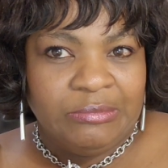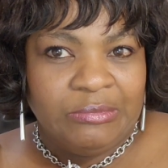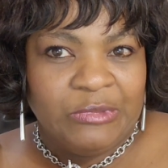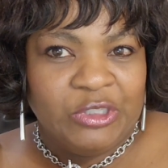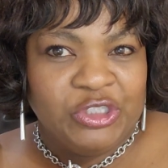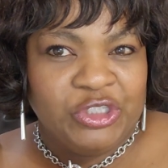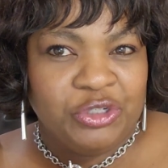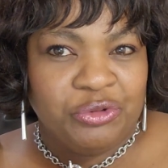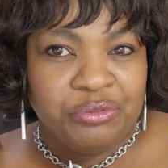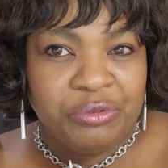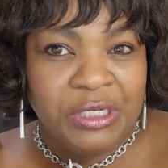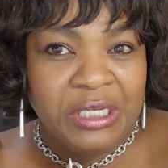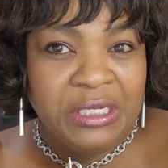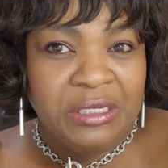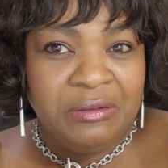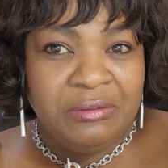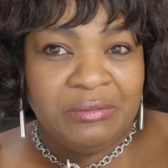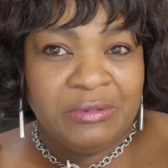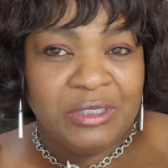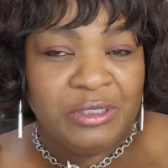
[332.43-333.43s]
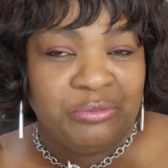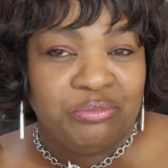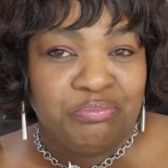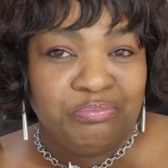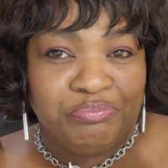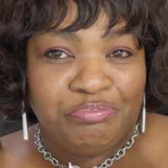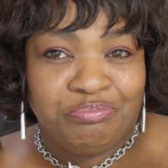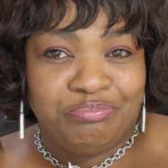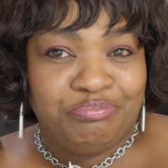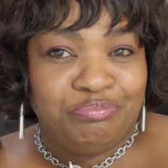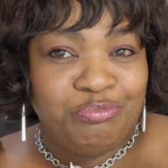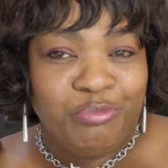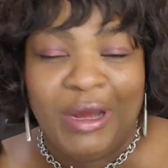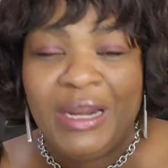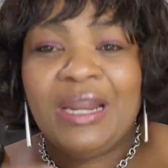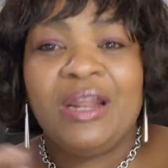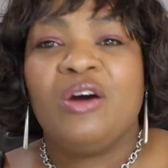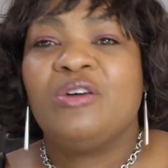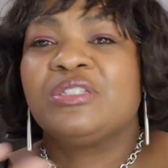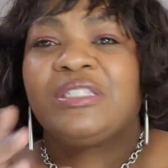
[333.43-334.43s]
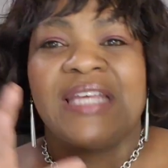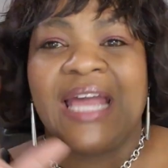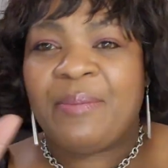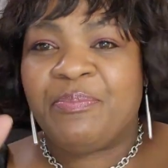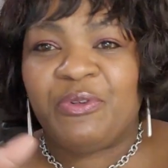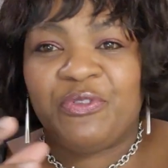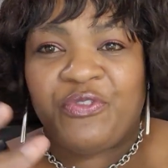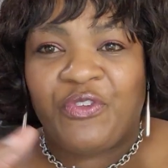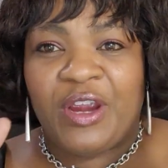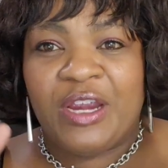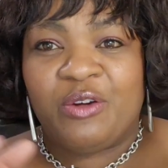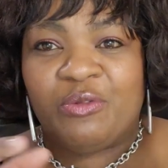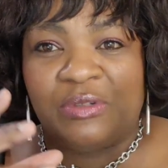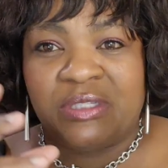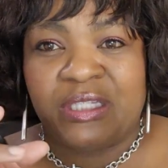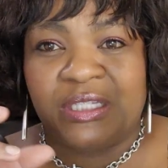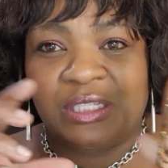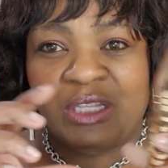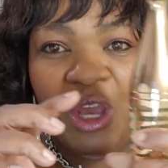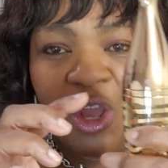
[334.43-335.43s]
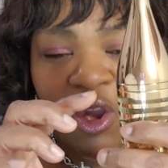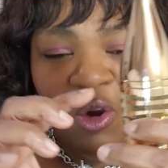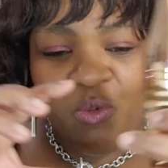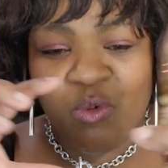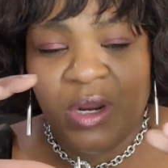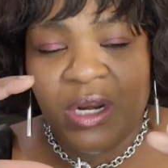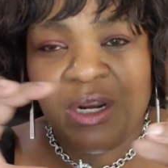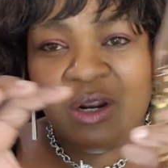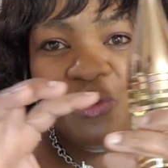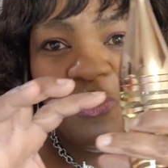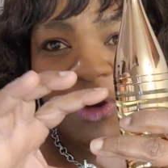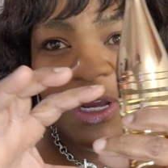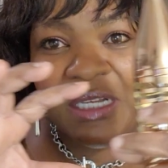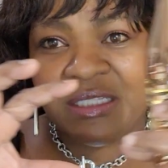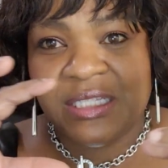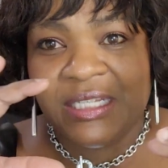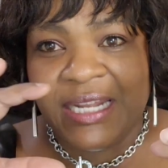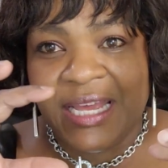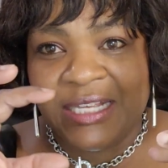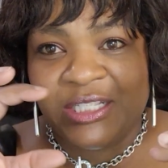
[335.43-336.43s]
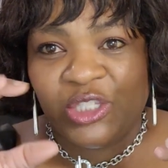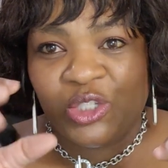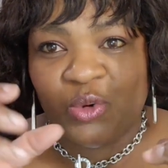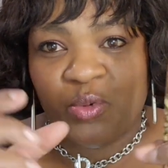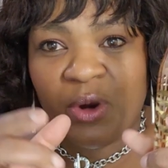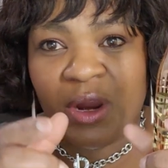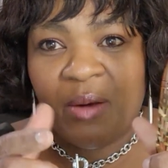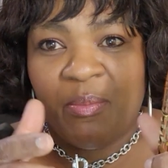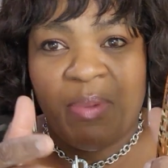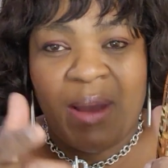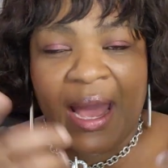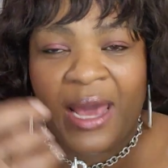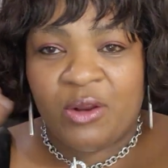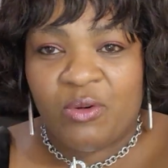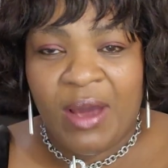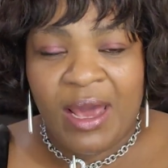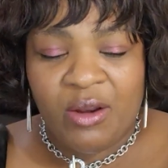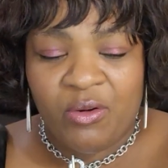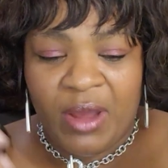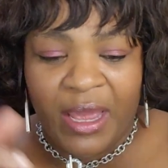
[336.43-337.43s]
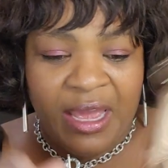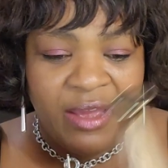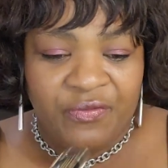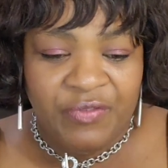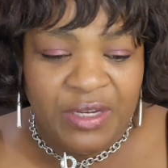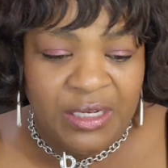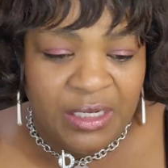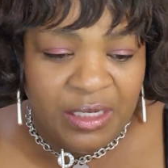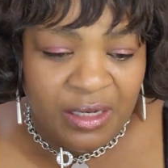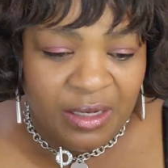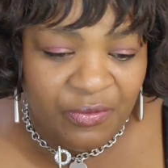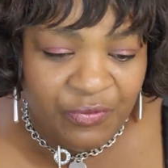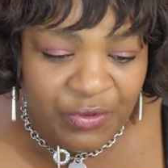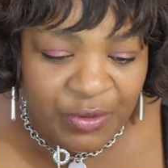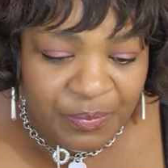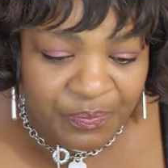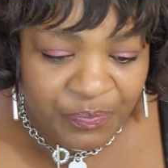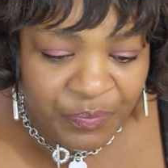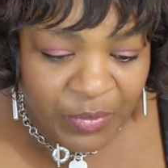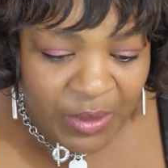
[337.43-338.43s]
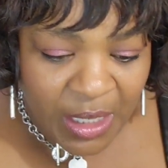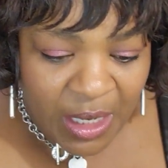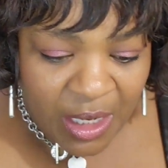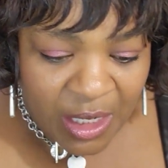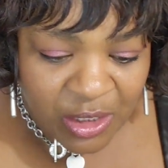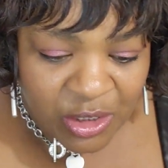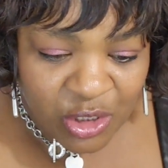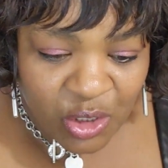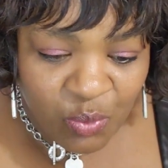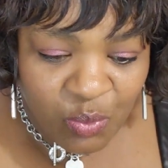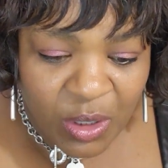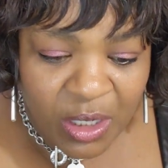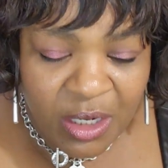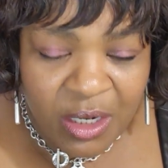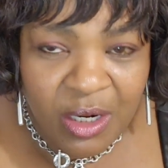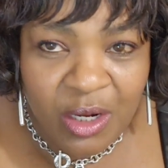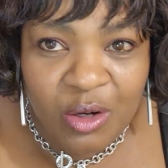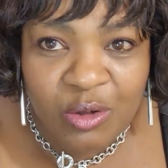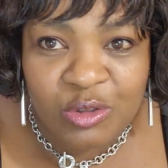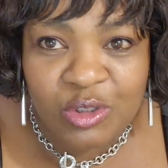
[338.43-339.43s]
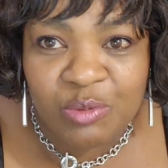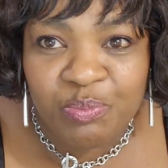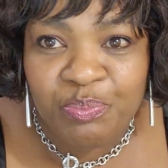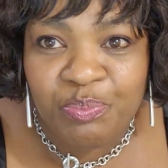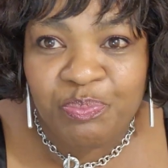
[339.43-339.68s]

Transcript: Cherie. One of those type of fragrances. One of the ones in that square bottle. I don't have any of them. So one of those.